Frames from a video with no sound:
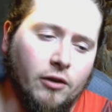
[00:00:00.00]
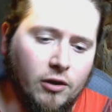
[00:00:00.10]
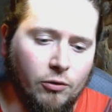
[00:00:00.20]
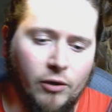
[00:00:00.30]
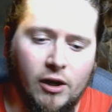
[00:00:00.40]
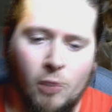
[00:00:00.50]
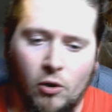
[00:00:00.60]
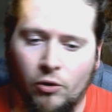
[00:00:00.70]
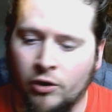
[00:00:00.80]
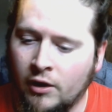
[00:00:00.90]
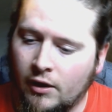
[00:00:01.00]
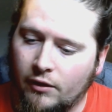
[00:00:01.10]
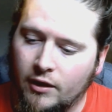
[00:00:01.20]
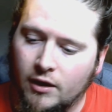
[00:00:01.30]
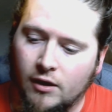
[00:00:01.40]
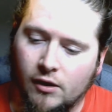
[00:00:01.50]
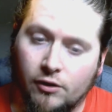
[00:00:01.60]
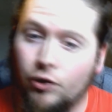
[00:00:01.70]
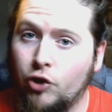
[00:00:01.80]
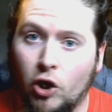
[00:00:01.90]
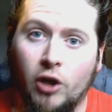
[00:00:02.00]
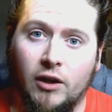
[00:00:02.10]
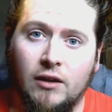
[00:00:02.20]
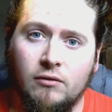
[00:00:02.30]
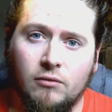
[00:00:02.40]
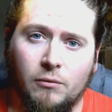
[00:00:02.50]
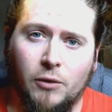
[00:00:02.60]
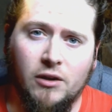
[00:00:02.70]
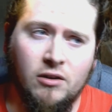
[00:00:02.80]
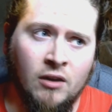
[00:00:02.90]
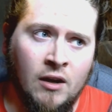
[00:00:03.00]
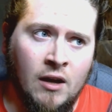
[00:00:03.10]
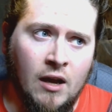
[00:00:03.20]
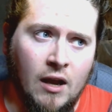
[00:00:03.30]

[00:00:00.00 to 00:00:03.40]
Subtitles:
The career mode, the journey, which